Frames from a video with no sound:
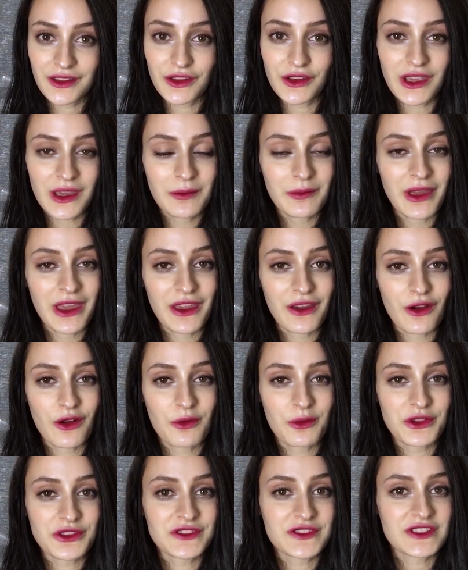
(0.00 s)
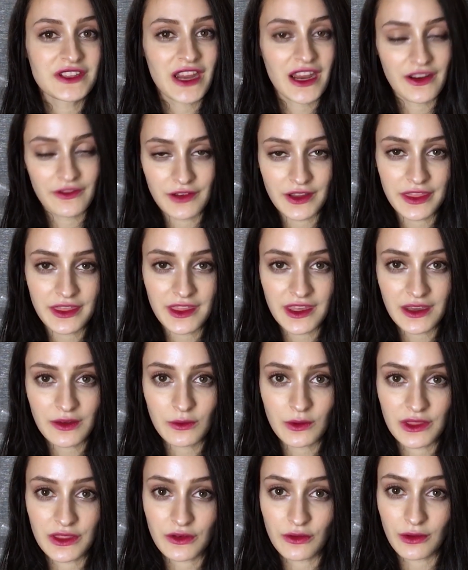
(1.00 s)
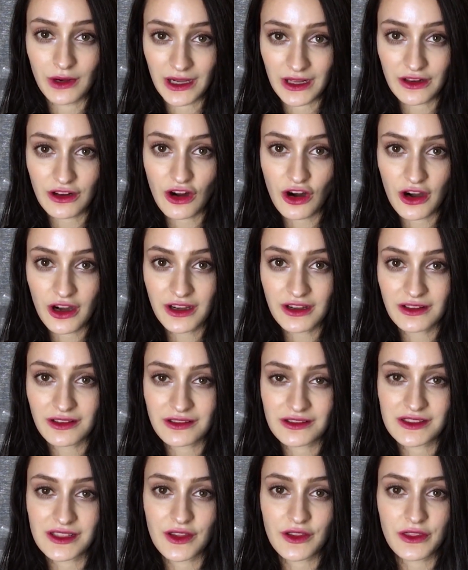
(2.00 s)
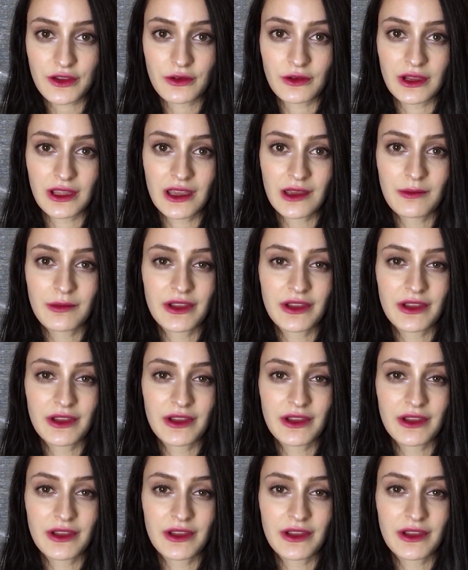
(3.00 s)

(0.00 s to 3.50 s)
You can pay almost everything with credit card in South Korea,